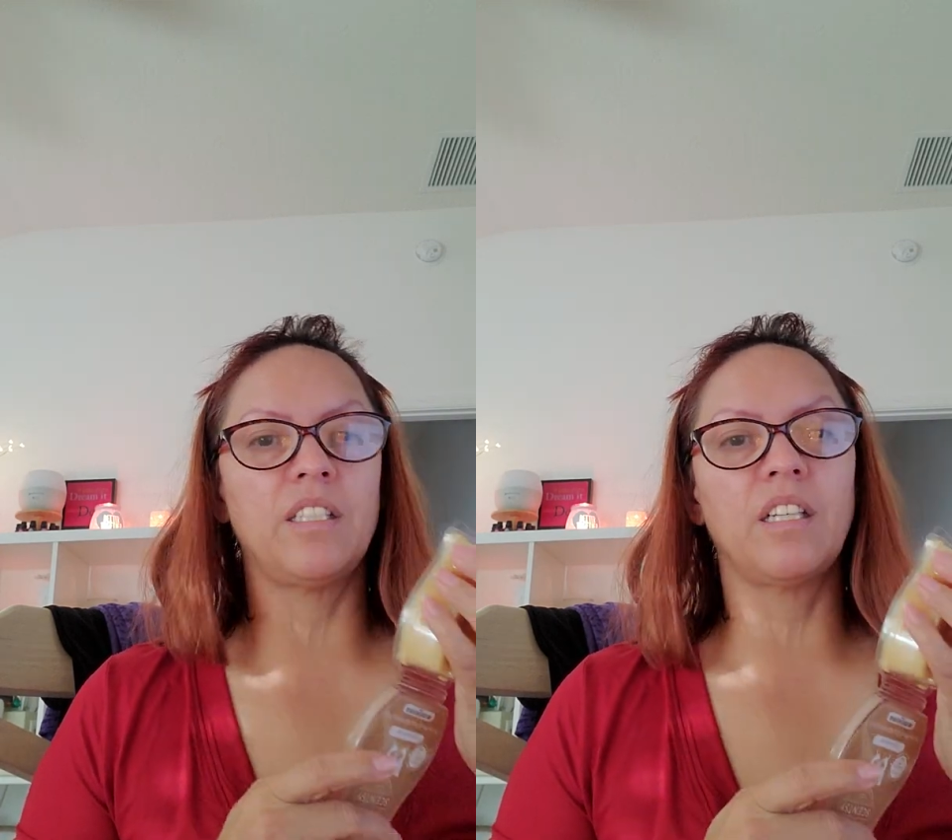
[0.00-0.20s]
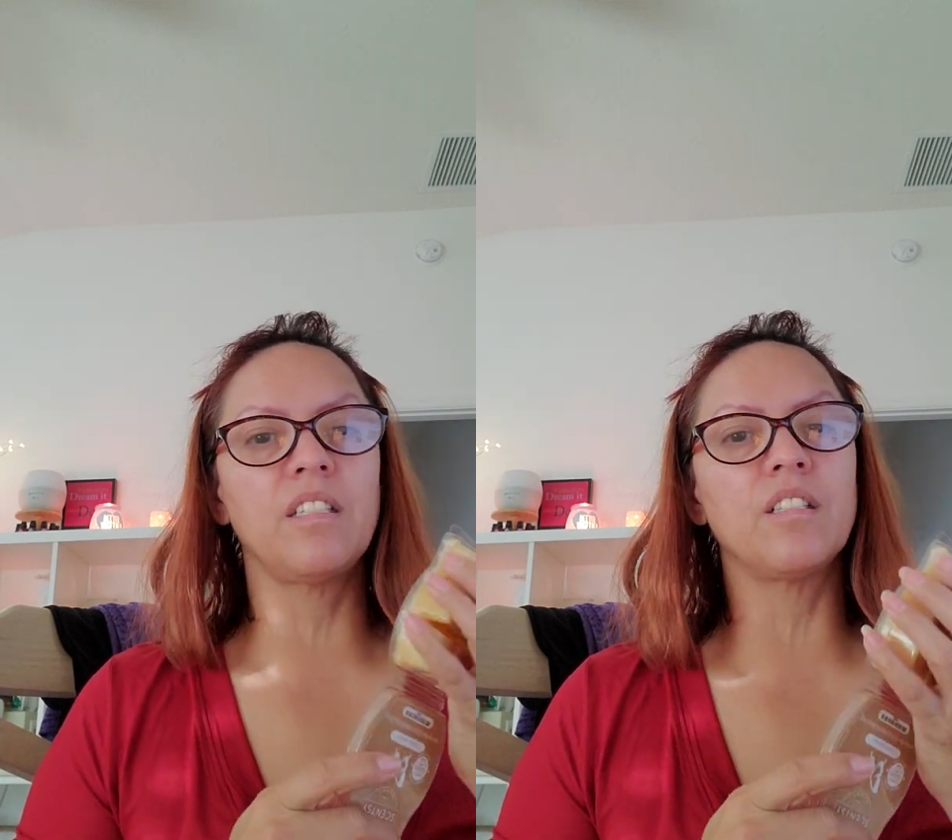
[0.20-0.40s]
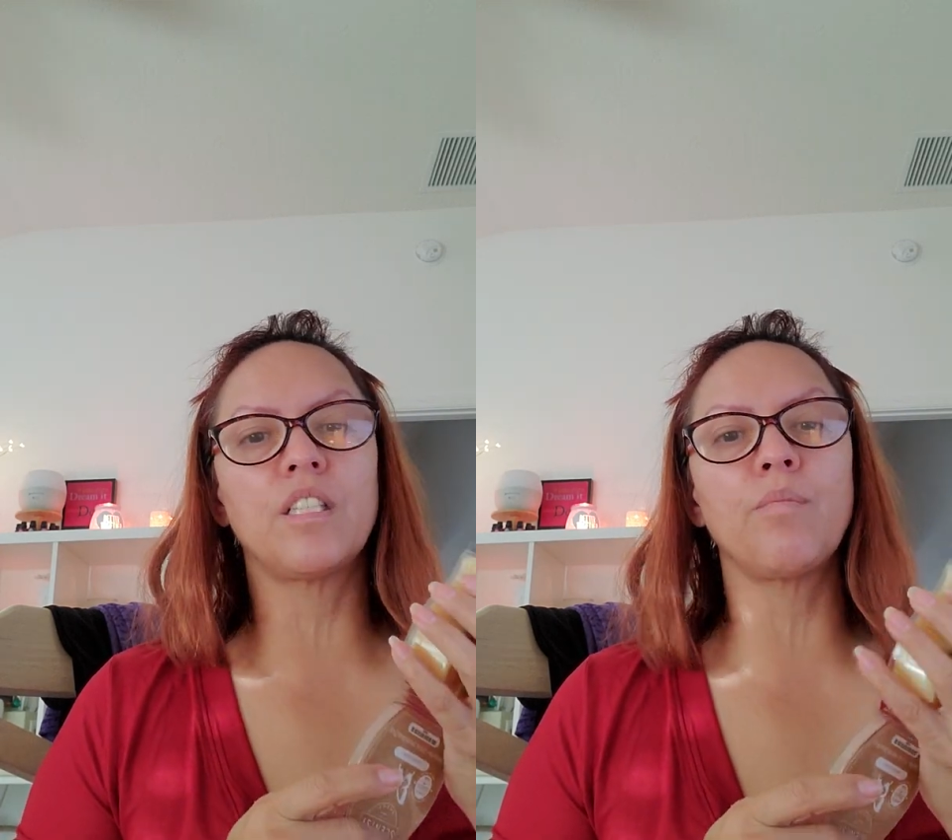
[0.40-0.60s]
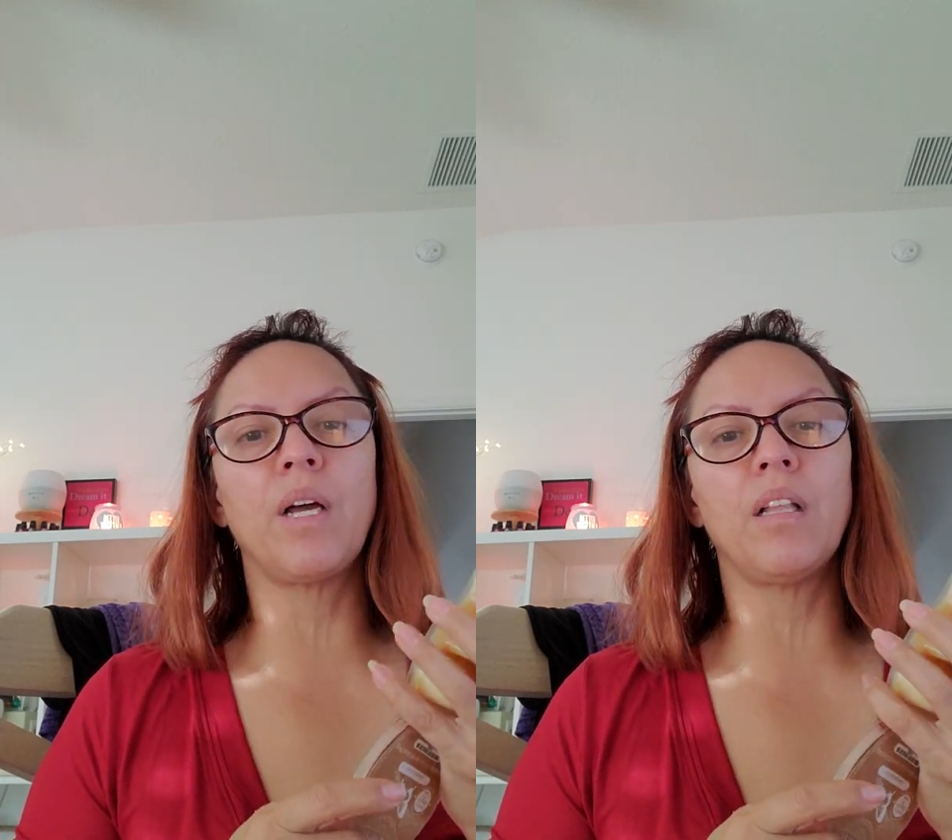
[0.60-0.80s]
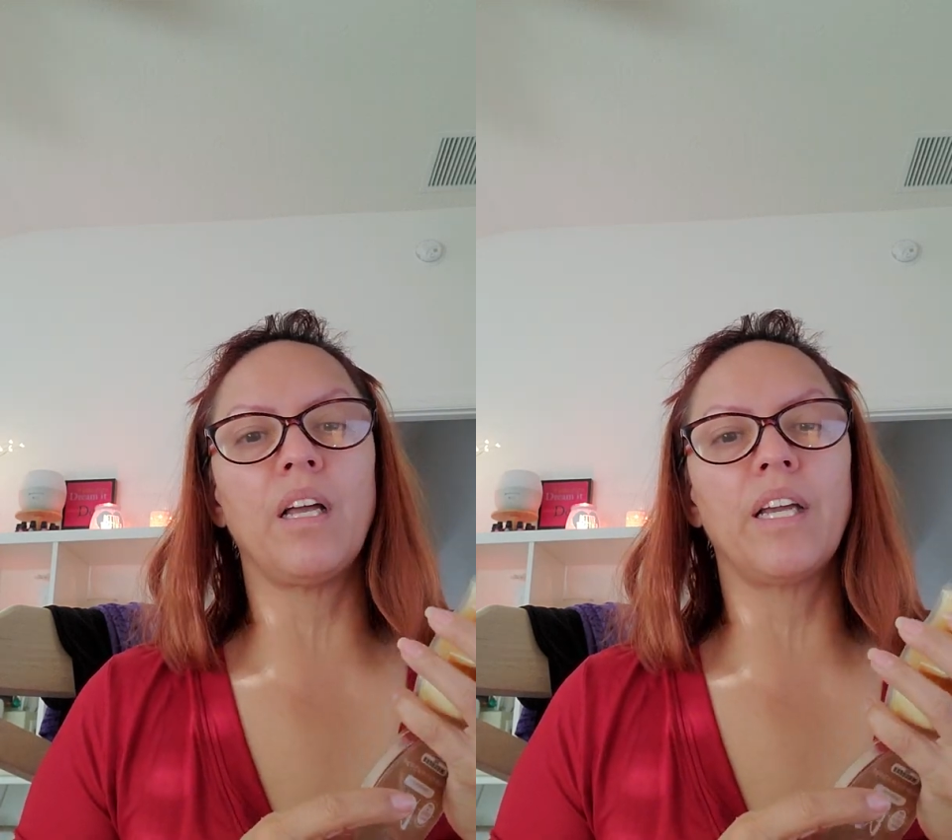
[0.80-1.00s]
doesn't
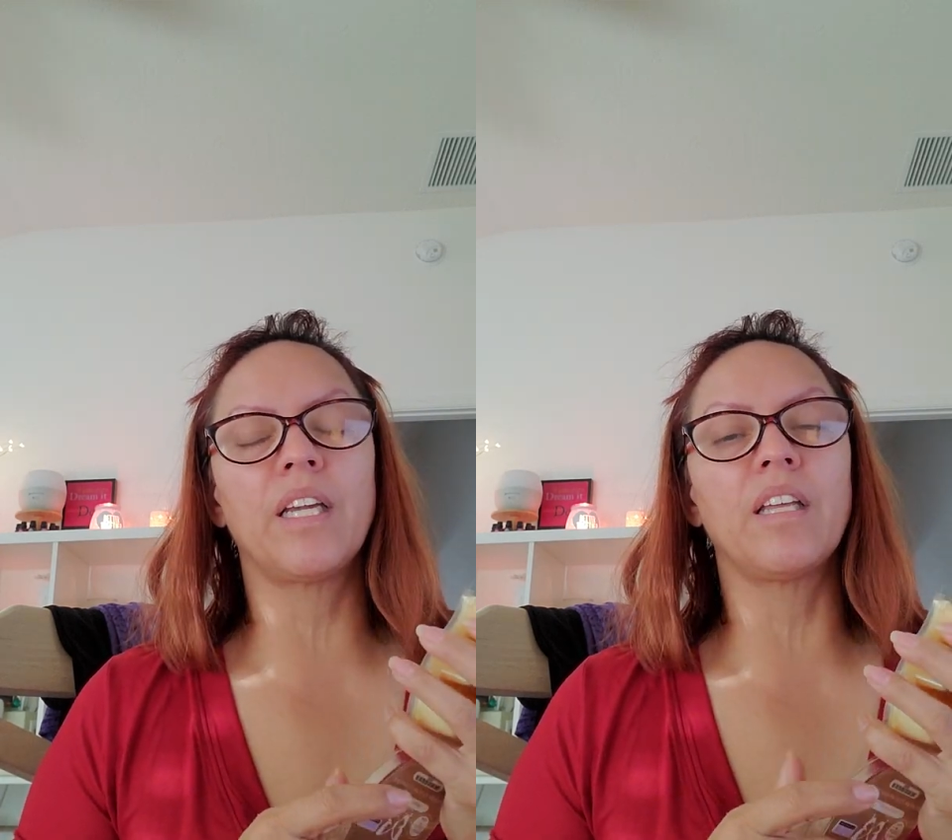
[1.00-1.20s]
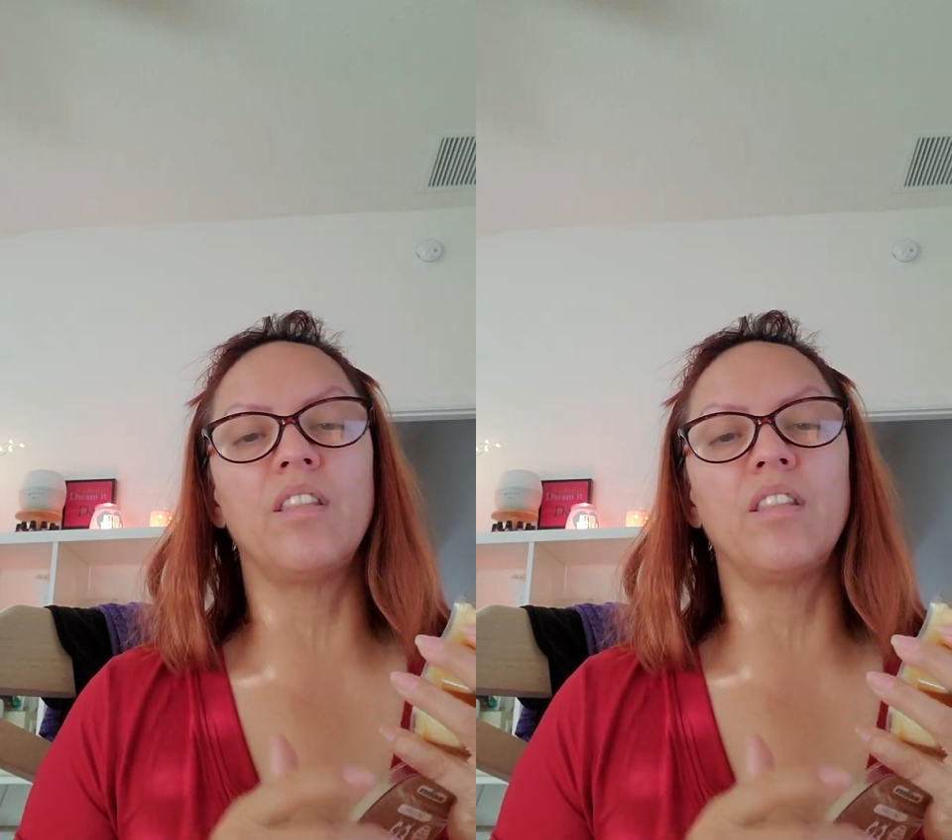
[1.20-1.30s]
smell like